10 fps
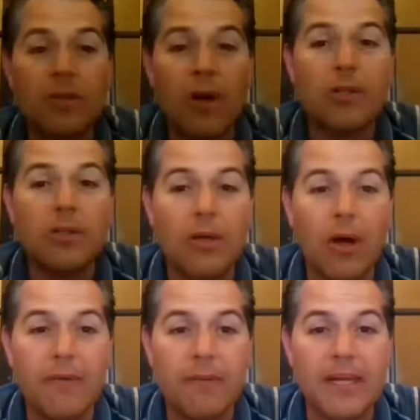talked to
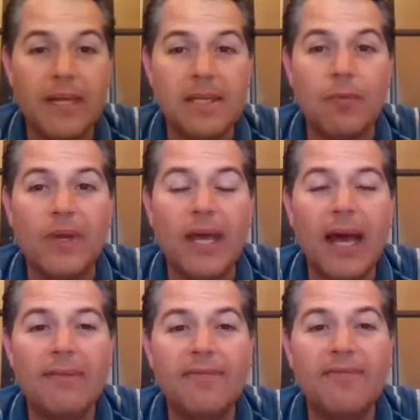governments, and we
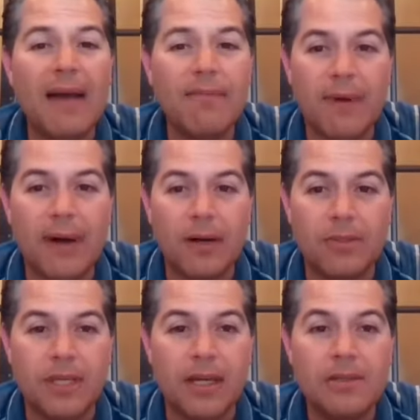have 5 of our
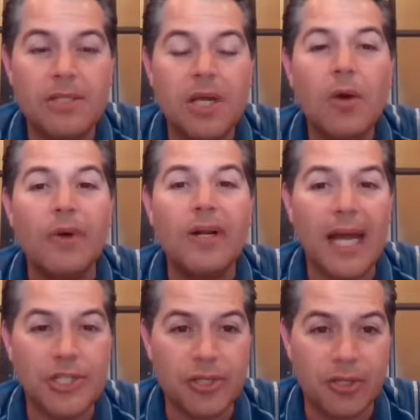hotels where
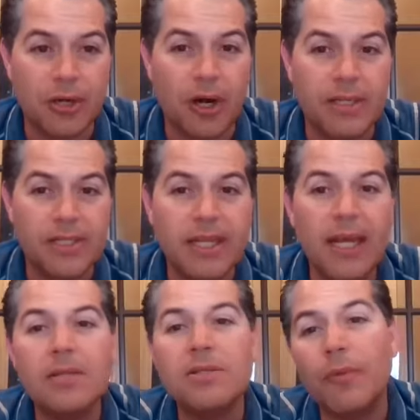National Guard is
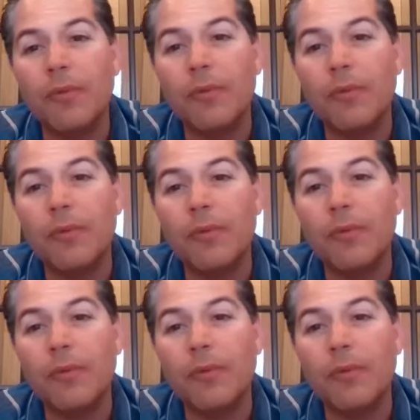staying. So we got some
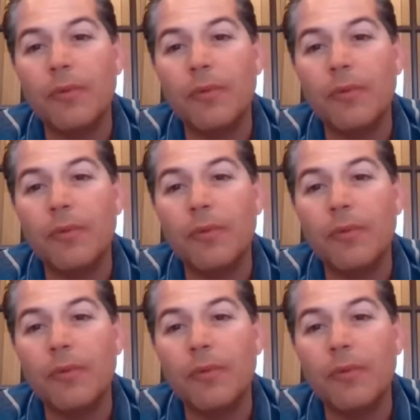contracts